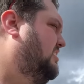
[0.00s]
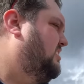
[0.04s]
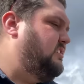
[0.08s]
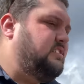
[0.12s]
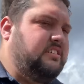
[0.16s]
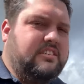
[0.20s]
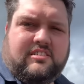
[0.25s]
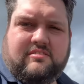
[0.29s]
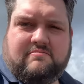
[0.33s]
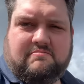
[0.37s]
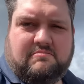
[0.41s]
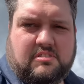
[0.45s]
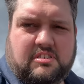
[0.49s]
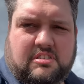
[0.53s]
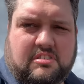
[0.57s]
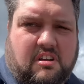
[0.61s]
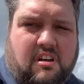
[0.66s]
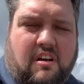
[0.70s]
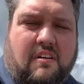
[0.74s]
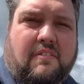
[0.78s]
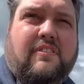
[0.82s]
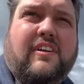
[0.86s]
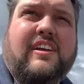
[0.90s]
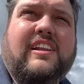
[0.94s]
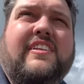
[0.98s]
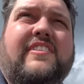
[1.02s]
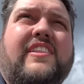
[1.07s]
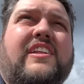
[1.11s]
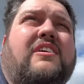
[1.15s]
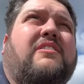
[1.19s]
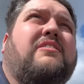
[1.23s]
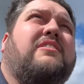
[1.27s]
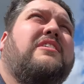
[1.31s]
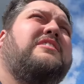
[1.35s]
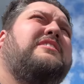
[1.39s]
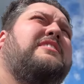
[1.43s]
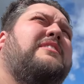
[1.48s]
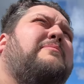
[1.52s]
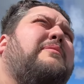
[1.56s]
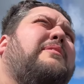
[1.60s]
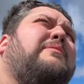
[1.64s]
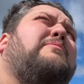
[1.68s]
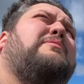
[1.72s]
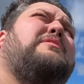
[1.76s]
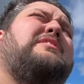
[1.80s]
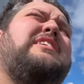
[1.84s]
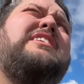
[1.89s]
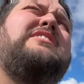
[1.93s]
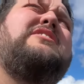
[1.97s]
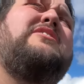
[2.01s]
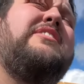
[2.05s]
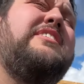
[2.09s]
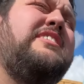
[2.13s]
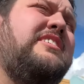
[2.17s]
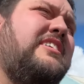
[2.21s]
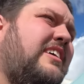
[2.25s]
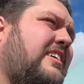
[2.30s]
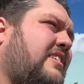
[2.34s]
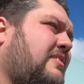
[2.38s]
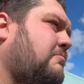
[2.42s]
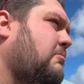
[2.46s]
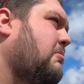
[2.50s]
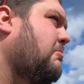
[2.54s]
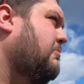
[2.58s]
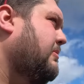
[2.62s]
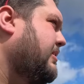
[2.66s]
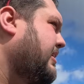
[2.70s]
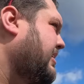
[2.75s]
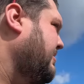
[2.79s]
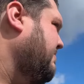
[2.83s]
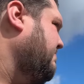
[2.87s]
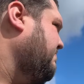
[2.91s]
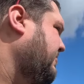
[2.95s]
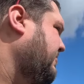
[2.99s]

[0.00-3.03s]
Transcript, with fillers: Just got a feeling they're not going to tip me. What's that sign say? One way.